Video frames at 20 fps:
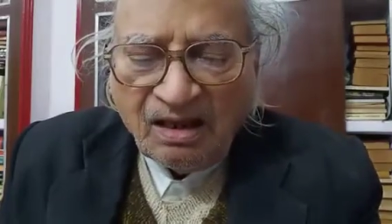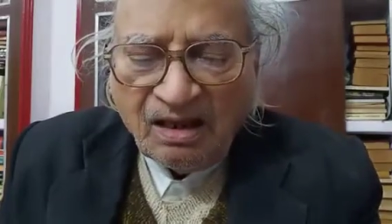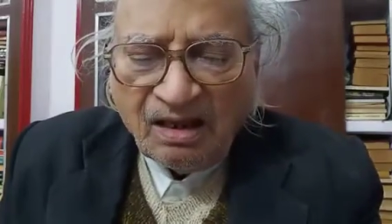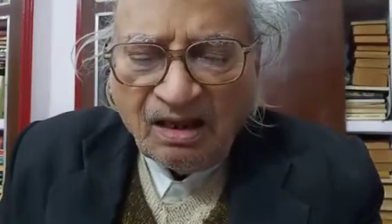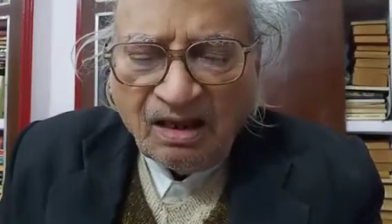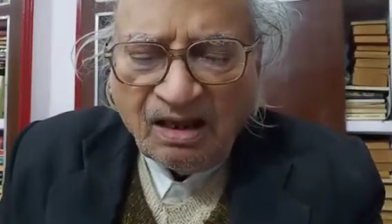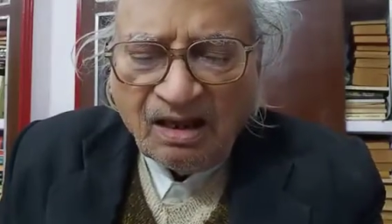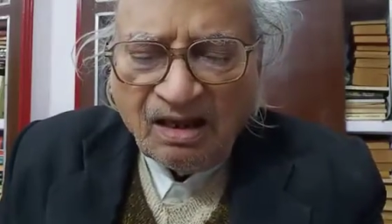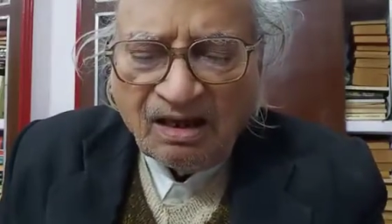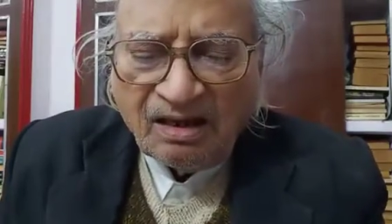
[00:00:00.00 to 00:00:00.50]

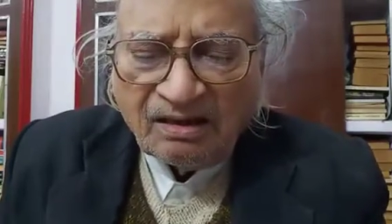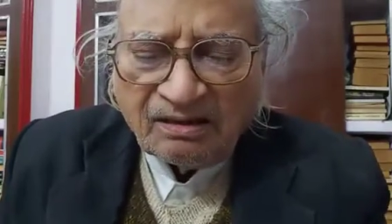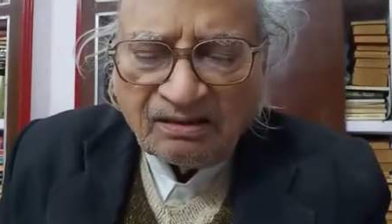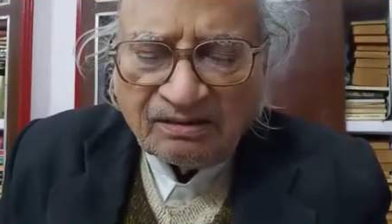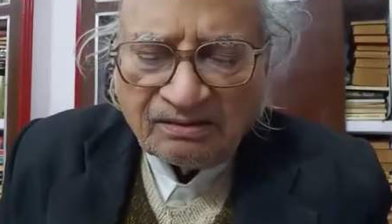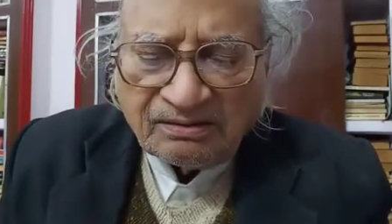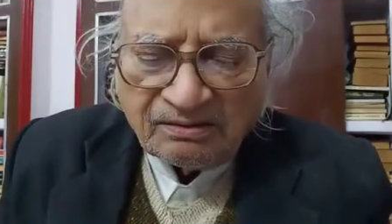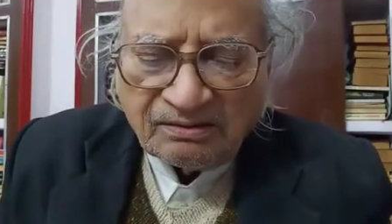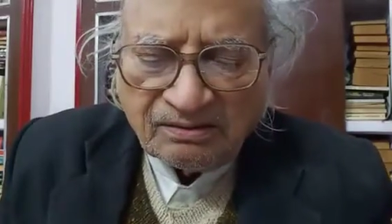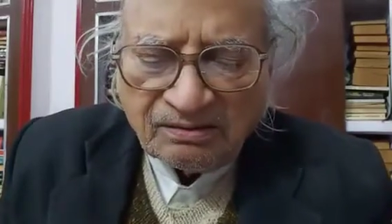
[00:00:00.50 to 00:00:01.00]

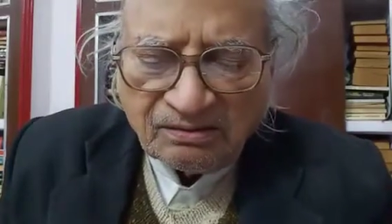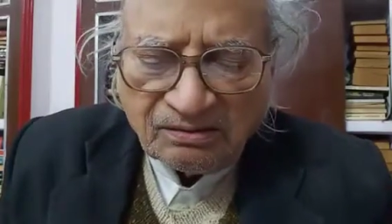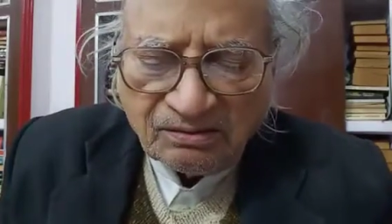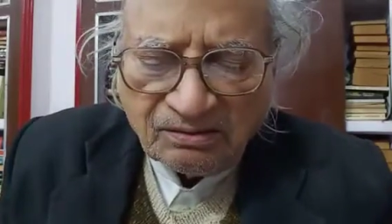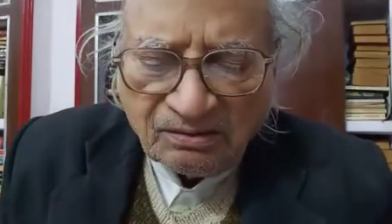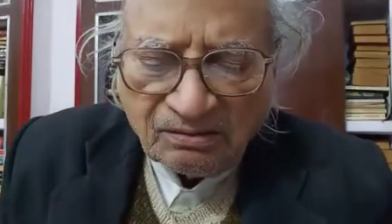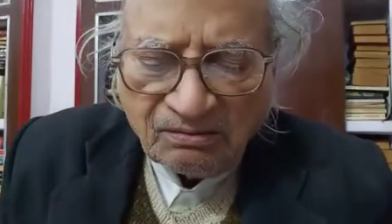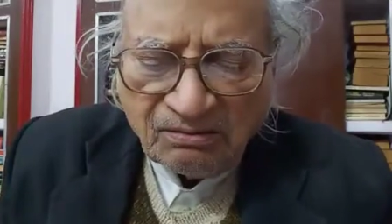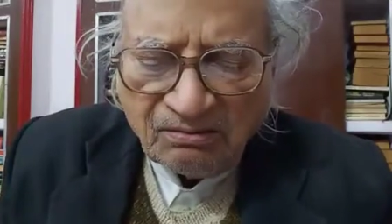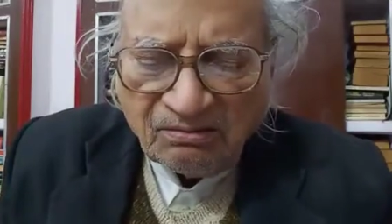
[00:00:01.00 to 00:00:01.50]
and
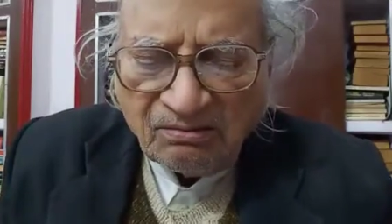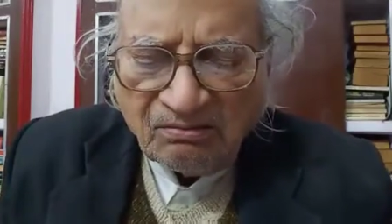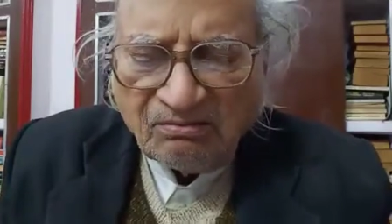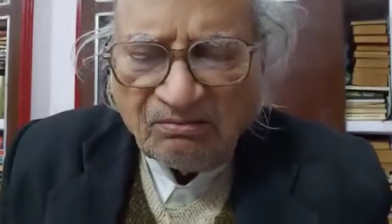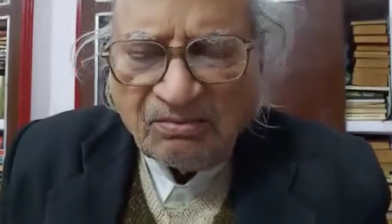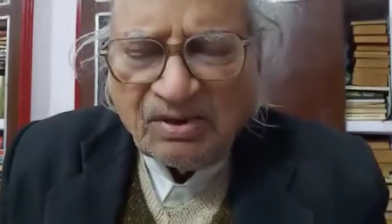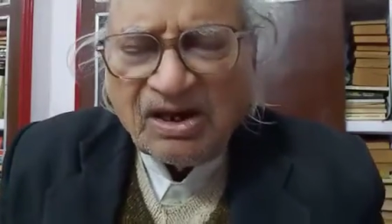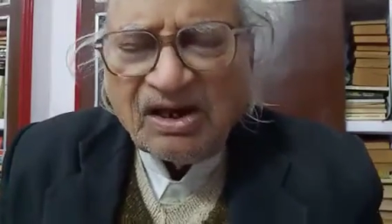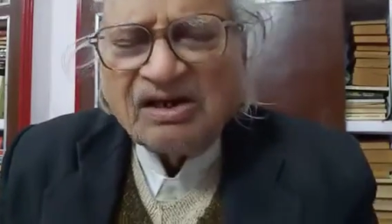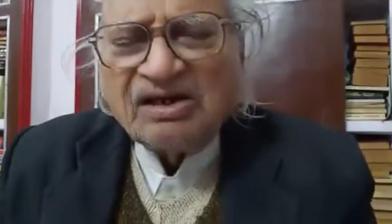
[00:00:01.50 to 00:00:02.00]

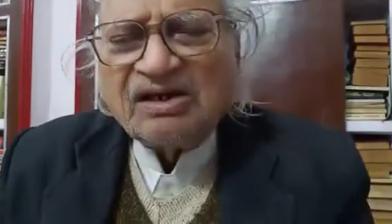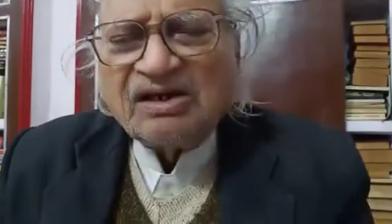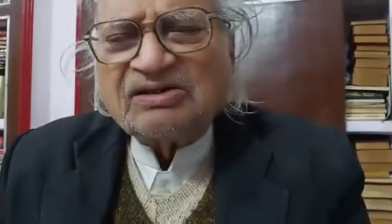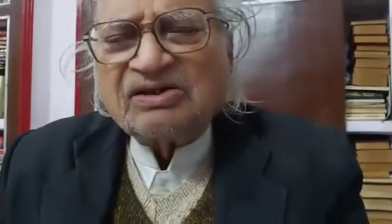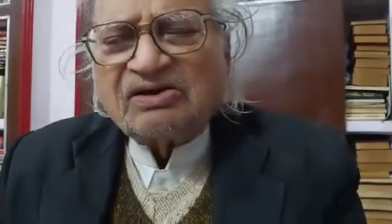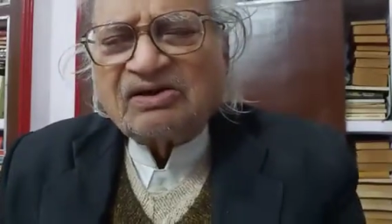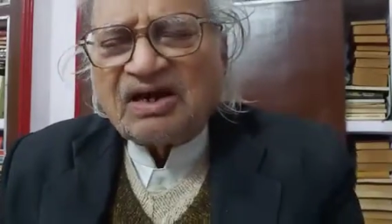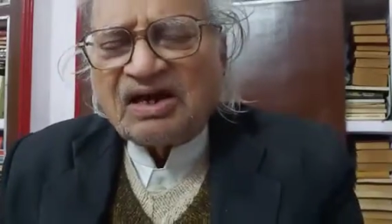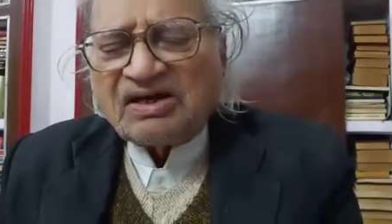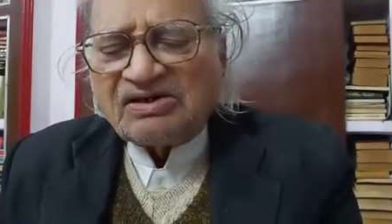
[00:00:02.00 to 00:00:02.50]
many other
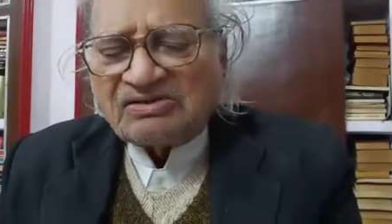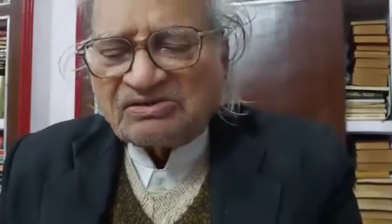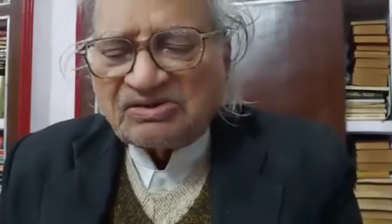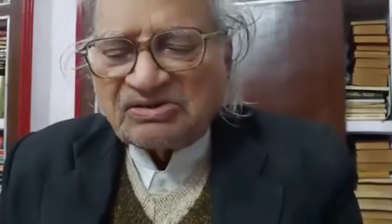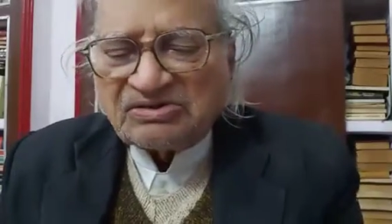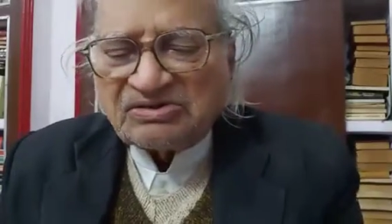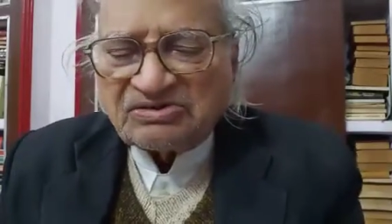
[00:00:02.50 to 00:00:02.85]
writers,